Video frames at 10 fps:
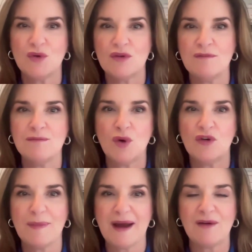more and
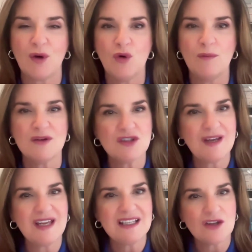more about hormones. So
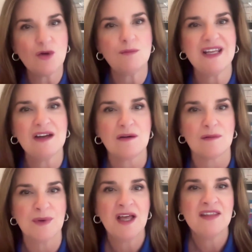it is opening
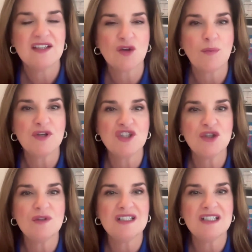up this
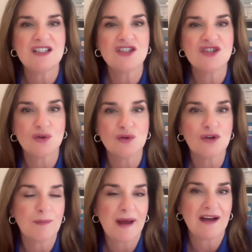opportunity to
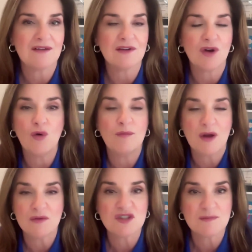talk about
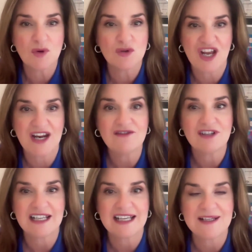hormones more
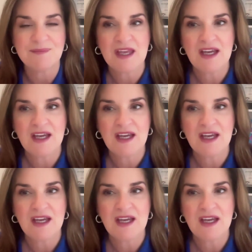generally.